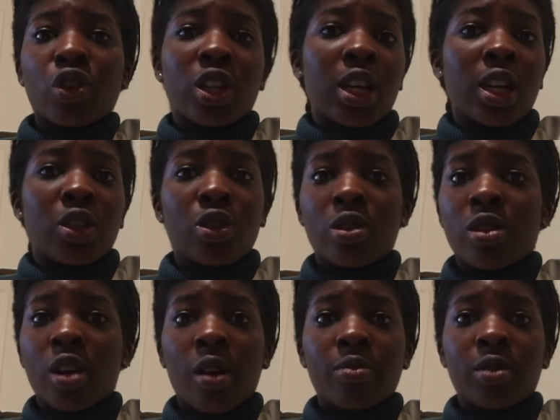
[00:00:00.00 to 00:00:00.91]
kid to
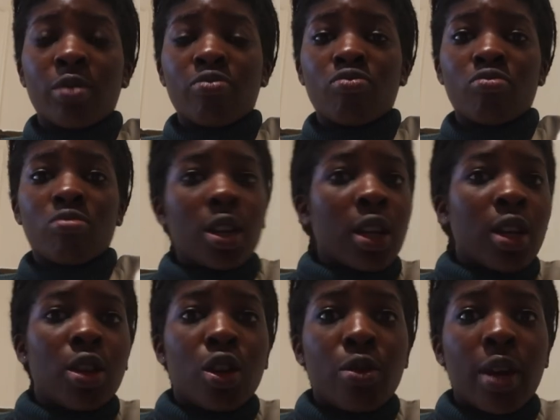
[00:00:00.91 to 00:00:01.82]
adopt
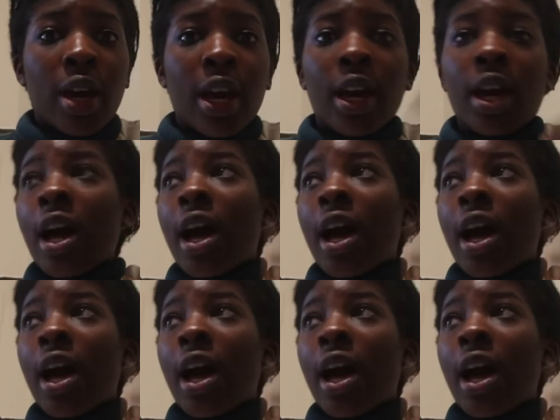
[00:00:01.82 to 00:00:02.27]
in the UK,